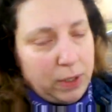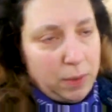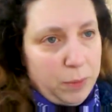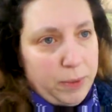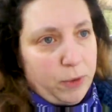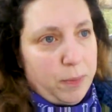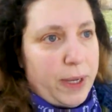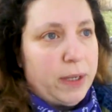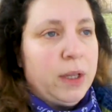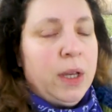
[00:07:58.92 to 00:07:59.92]
a couple months
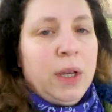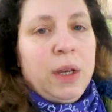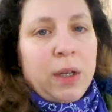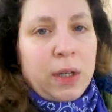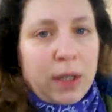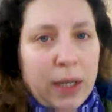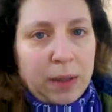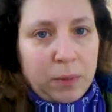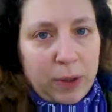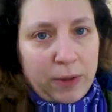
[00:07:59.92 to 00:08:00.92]
back,
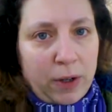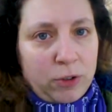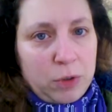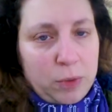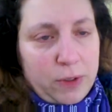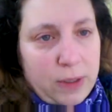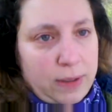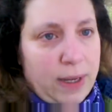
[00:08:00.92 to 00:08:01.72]
and we thought she was going to